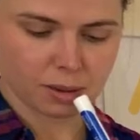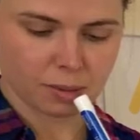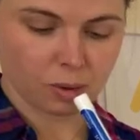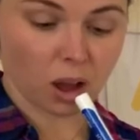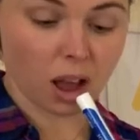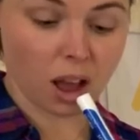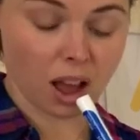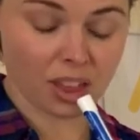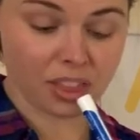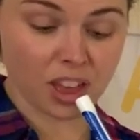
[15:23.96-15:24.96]
Got
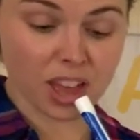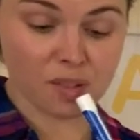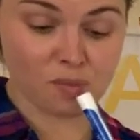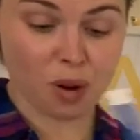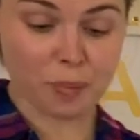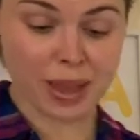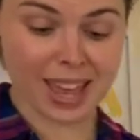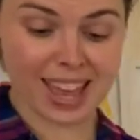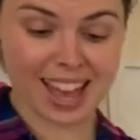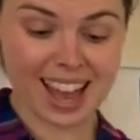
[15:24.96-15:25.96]
Arthur and Robbie,
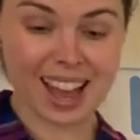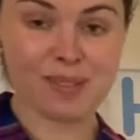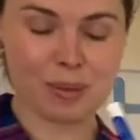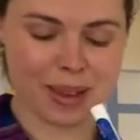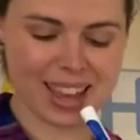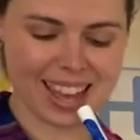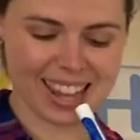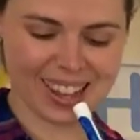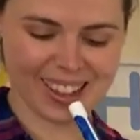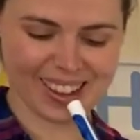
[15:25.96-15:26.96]
hi Robbie,
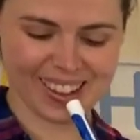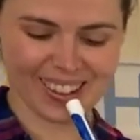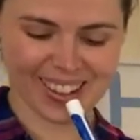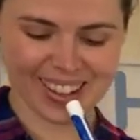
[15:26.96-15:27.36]
hello.